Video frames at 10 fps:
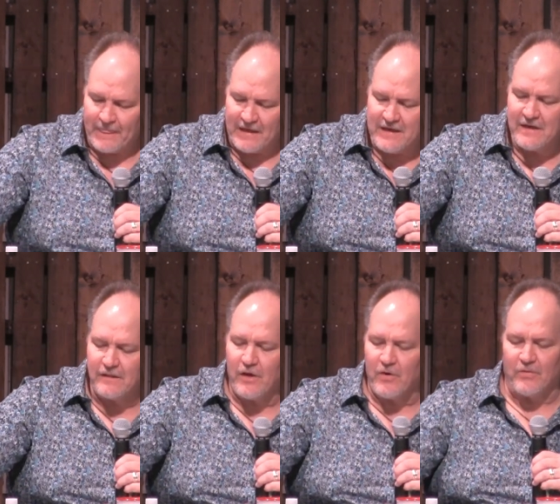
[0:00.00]
He
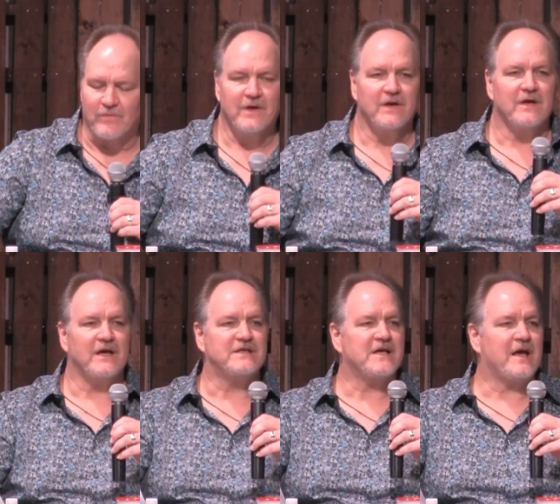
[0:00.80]
alone
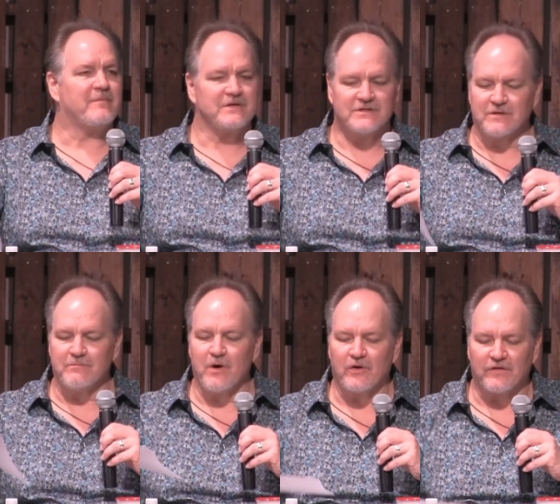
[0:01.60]
examines the
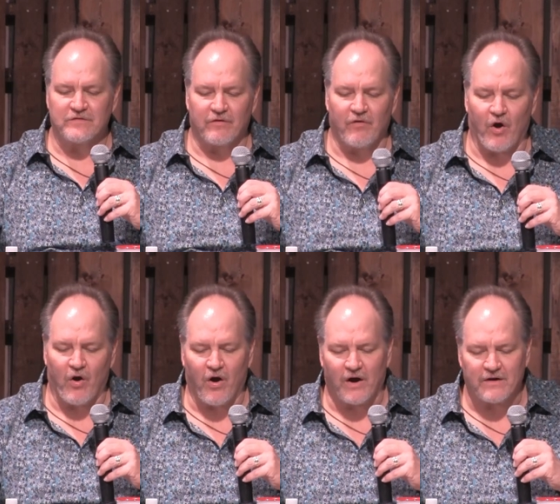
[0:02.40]
motives of our
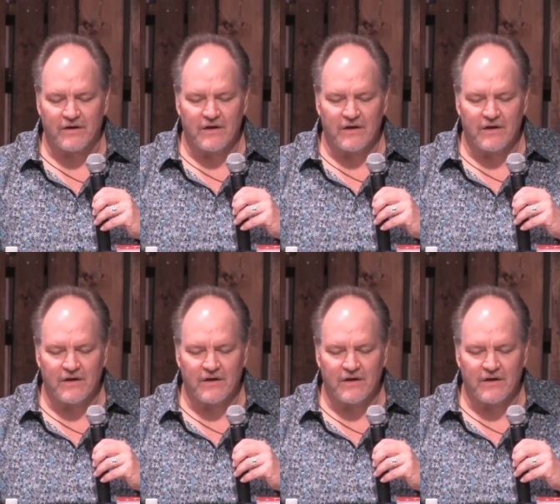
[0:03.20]
heart.